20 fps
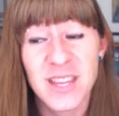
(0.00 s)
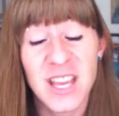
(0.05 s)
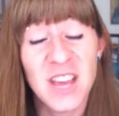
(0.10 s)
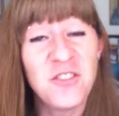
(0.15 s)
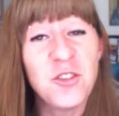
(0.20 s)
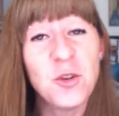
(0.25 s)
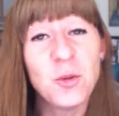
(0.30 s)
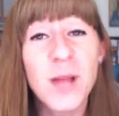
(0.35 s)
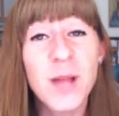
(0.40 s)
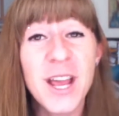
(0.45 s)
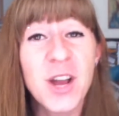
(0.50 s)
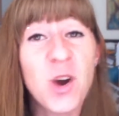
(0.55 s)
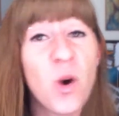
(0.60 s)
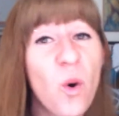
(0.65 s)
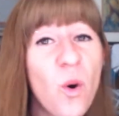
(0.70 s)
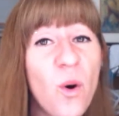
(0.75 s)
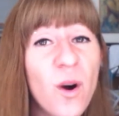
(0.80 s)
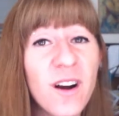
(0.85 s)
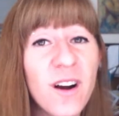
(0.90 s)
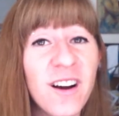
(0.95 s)
If you like
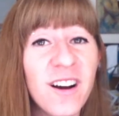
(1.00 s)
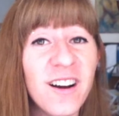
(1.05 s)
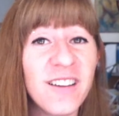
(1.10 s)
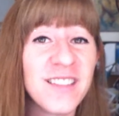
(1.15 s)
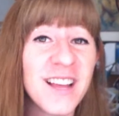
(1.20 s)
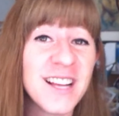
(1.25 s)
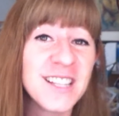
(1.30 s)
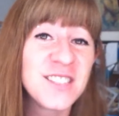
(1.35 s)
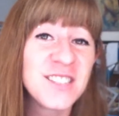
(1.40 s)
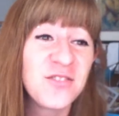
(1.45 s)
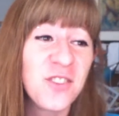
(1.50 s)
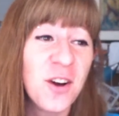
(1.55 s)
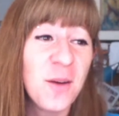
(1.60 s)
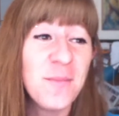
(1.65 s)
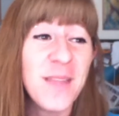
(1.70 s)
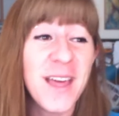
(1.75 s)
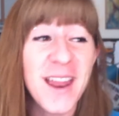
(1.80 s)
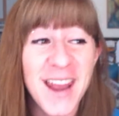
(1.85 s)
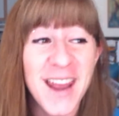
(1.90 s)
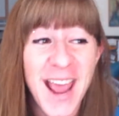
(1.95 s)
horror that's
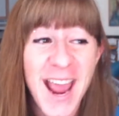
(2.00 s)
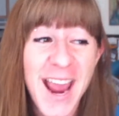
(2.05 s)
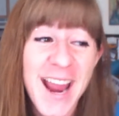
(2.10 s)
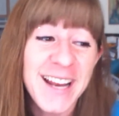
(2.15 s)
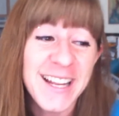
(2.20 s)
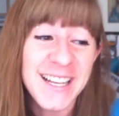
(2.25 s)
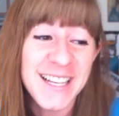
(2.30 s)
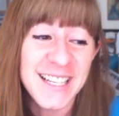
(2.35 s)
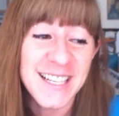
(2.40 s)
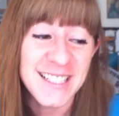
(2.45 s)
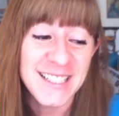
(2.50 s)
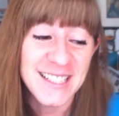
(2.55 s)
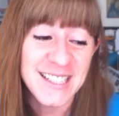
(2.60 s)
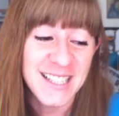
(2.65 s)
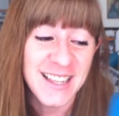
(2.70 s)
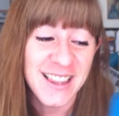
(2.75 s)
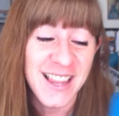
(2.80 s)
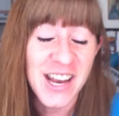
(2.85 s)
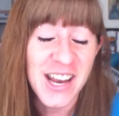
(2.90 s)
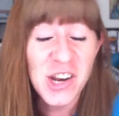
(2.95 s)
from the 80s,
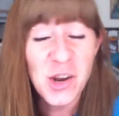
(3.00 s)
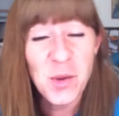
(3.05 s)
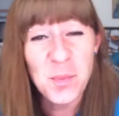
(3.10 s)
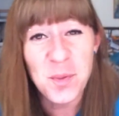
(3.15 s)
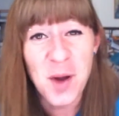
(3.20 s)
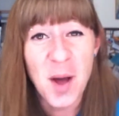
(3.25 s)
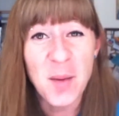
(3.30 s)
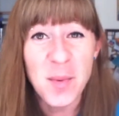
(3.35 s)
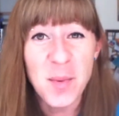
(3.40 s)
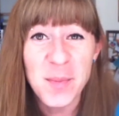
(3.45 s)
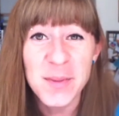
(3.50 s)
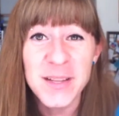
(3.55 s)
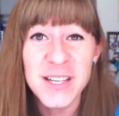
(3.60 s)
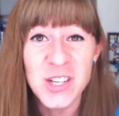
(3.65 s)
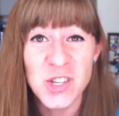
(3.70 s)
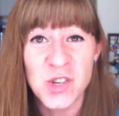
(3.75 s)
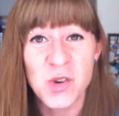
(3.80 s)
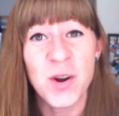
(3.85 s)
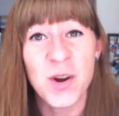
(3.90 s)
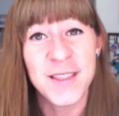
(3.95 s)
then you'll probably
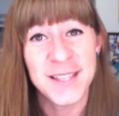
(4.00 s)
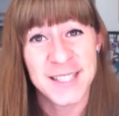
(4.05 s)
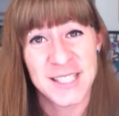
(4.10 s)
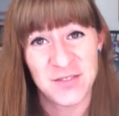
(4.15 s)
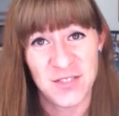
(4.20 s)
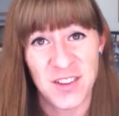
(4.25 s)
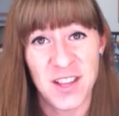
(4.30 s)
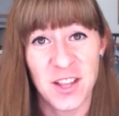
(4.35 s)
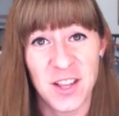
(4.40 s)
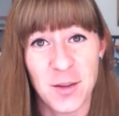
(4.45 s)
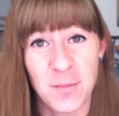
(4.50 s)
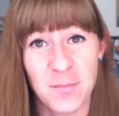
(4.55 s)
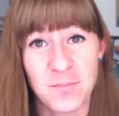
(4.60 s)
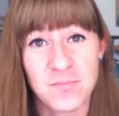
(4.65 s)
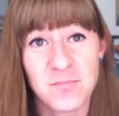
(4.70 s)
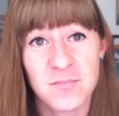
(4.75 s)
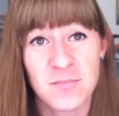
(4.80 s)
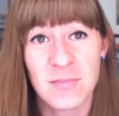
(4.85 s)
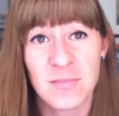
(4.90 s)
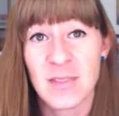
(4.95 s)
enjoy this film.